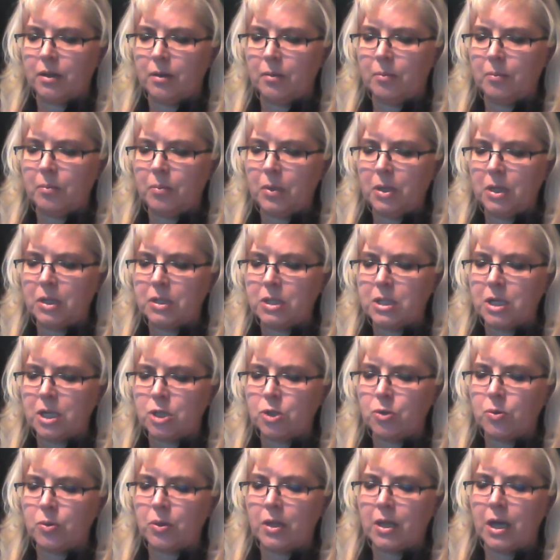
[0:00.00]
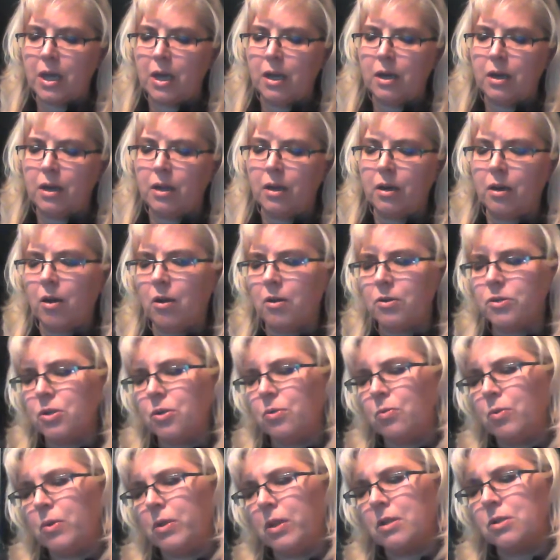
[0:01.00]
be in touch with that. And
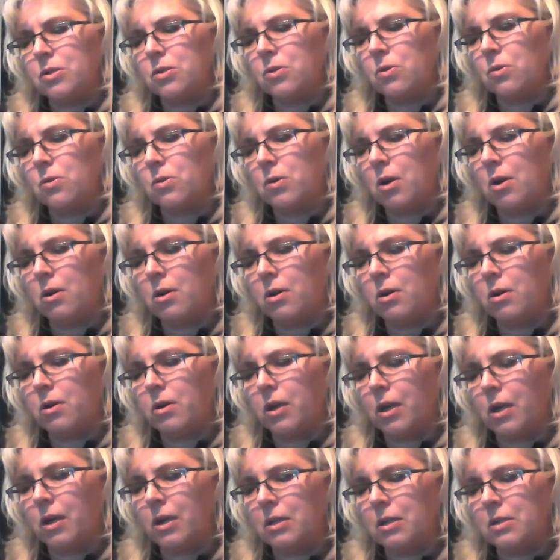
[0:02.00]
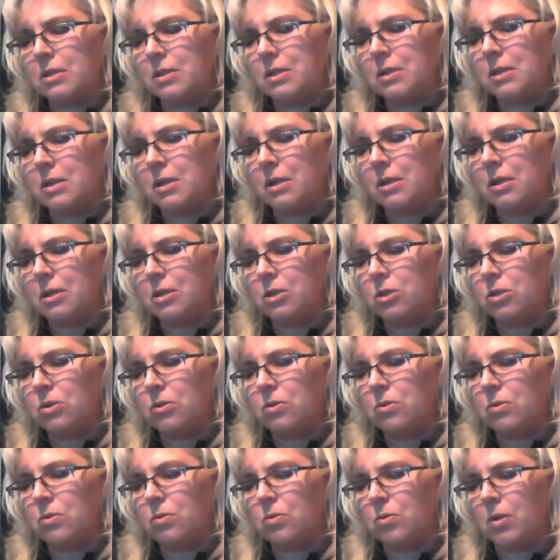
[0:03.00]
also with that Soul card, I can see
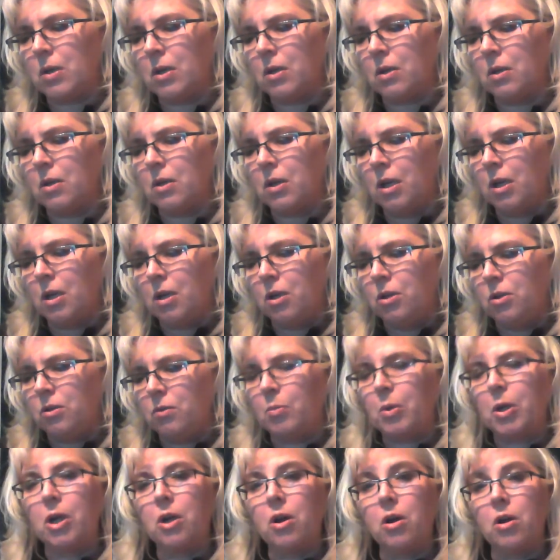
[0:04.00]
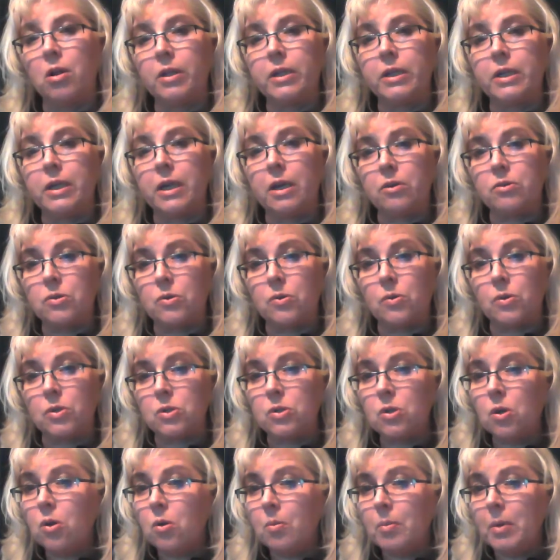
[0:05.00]
too that you've been calling out to a
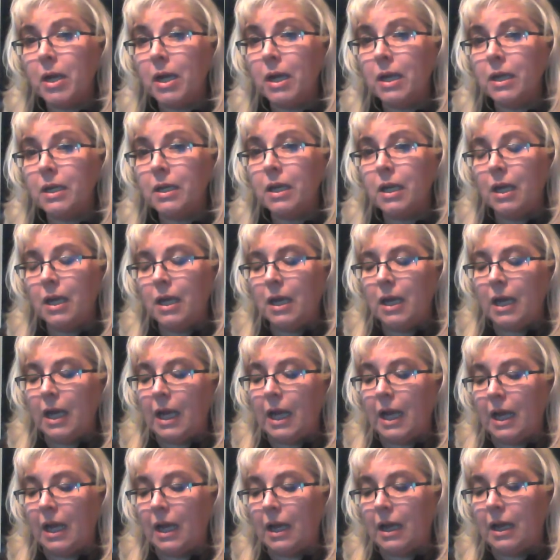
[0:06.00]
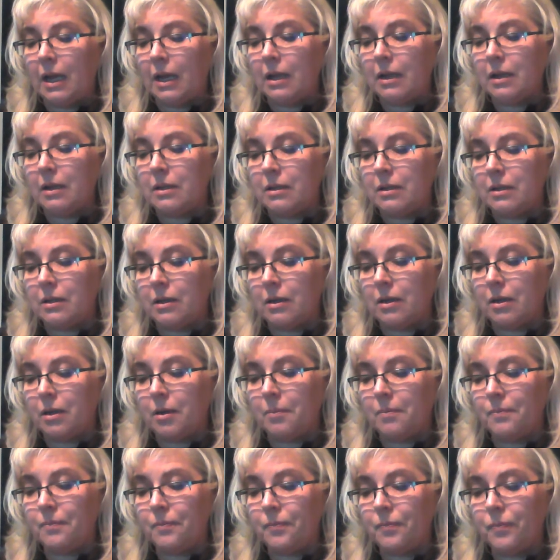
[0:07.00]
soulmate, and
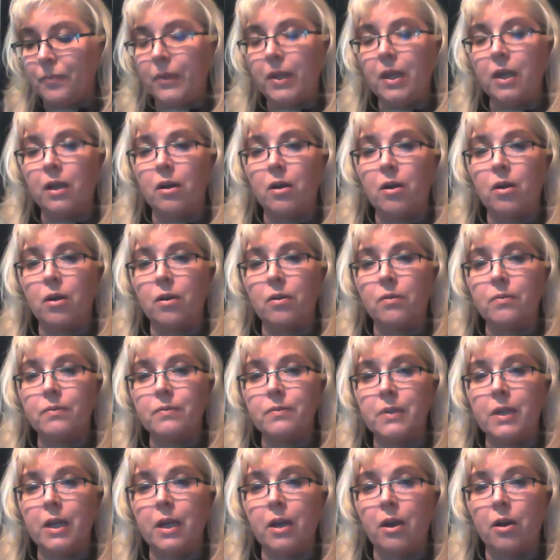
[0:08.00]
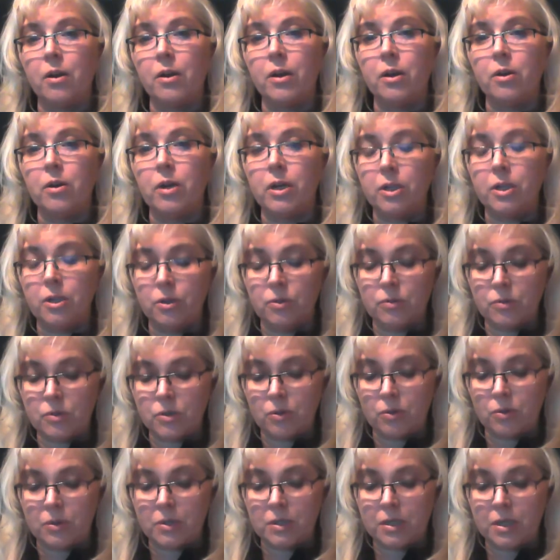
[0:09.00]
they are hearing you,
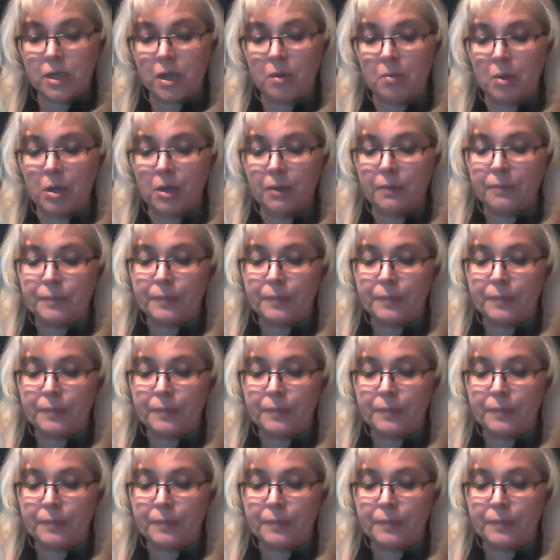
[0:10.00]
so it's coming.